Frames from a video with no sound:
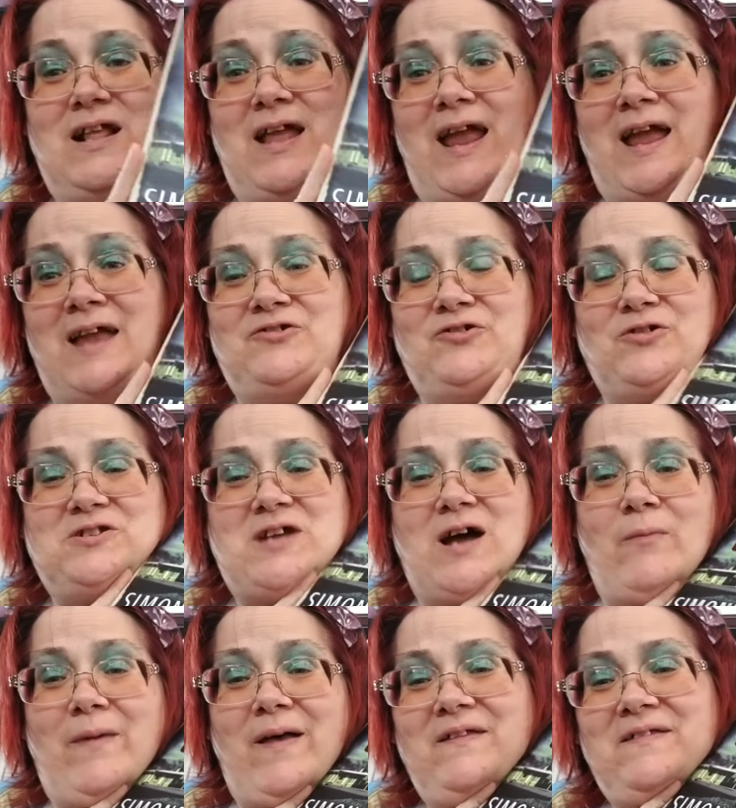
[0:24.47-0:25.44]
as you can
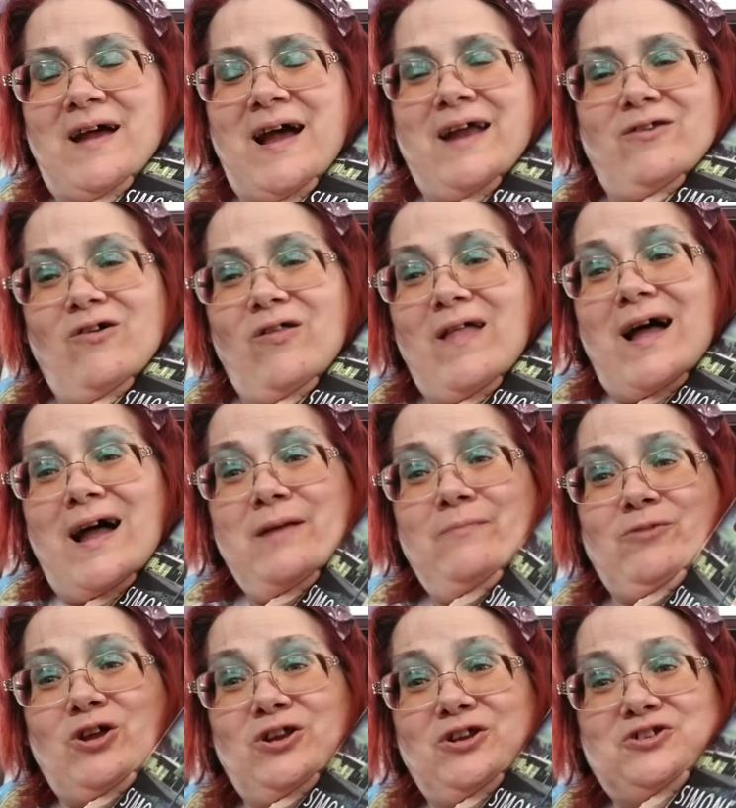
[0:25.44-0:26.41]
tell by the title, I
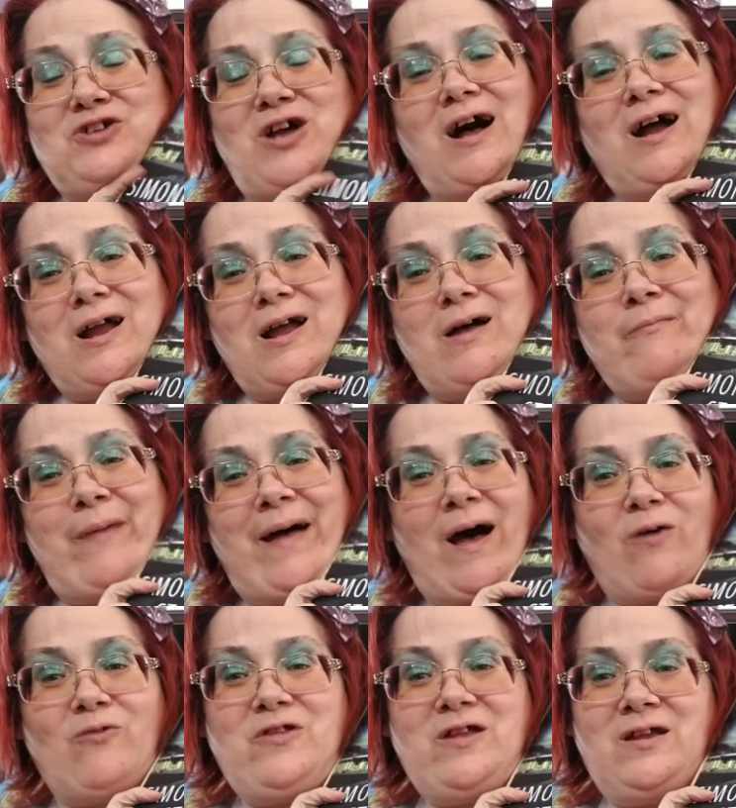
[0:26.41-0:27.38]
am going to talk
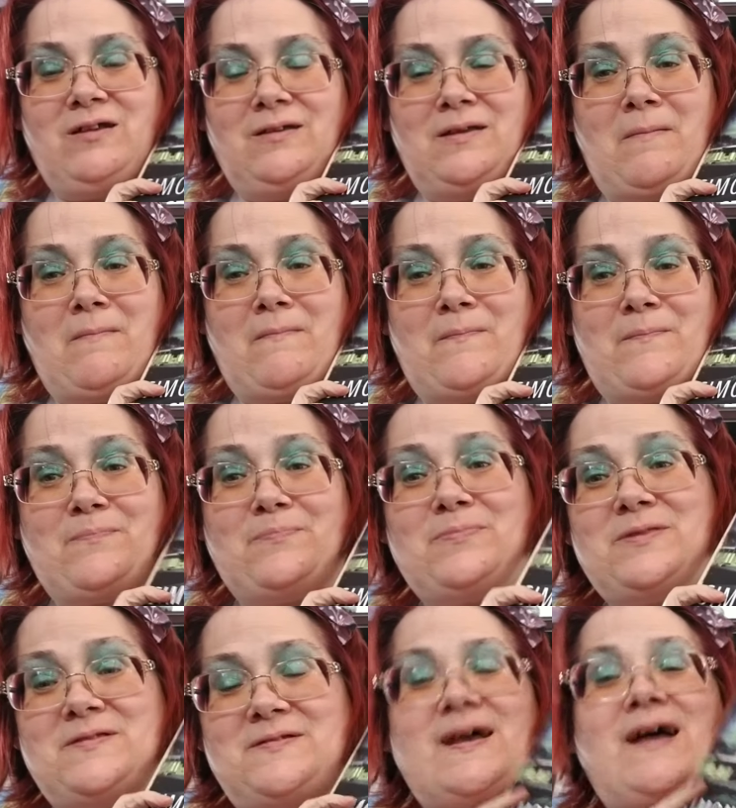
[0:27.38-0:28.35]
about
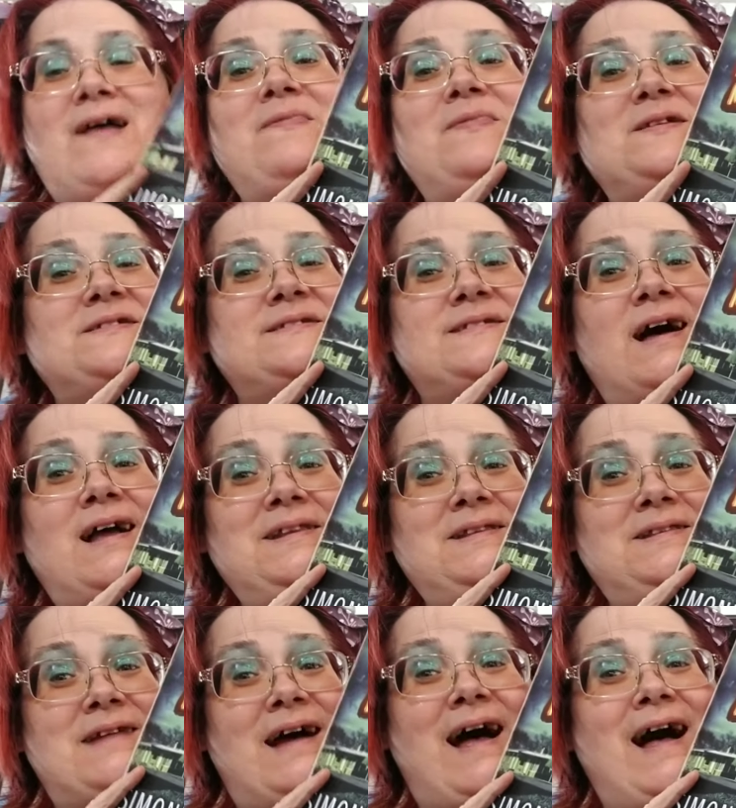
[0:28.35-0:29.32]
The
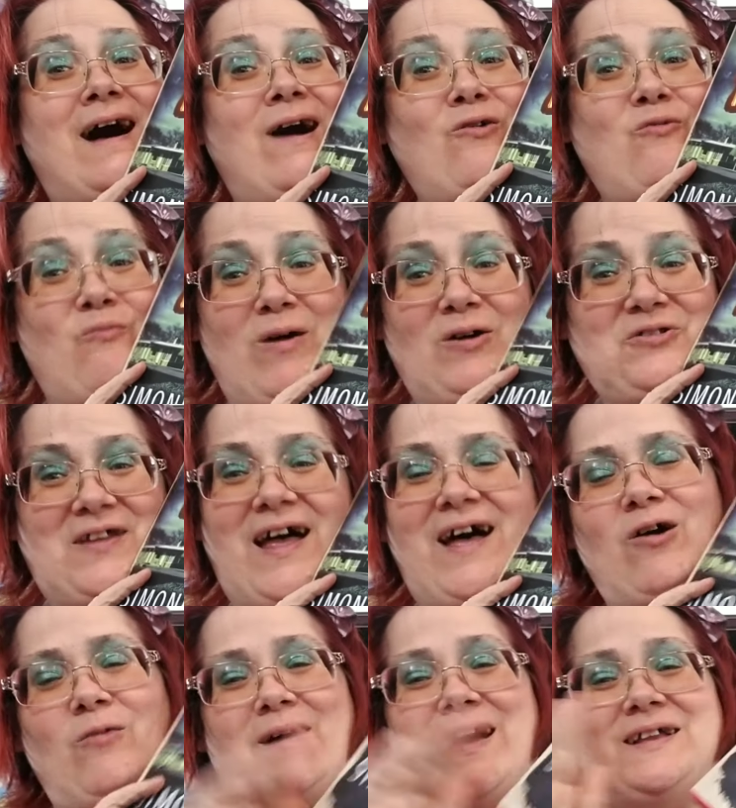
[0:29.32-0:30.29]
Sun Down
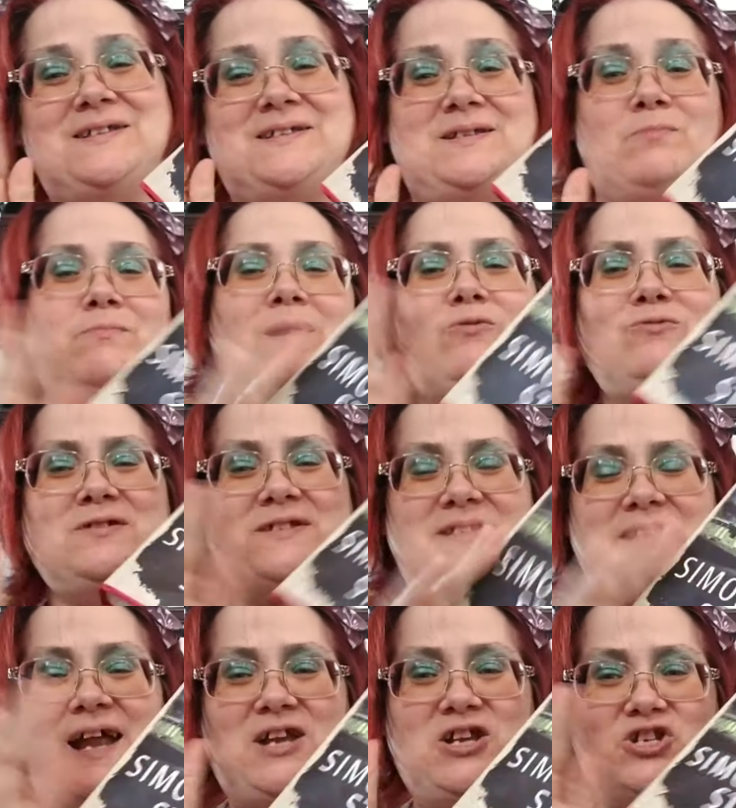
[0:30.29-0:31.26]
Motel by Simone
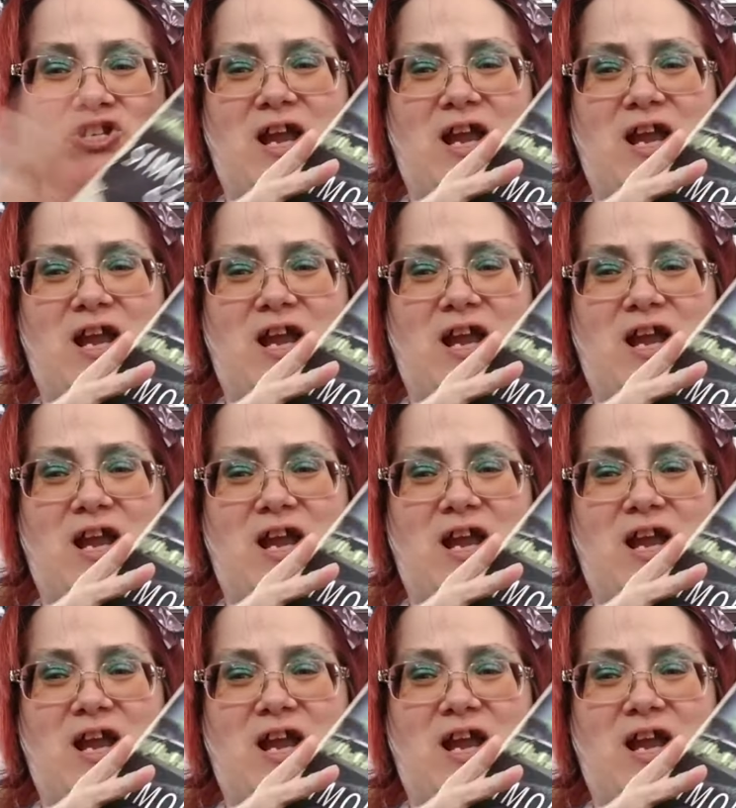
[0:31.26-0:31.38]
St.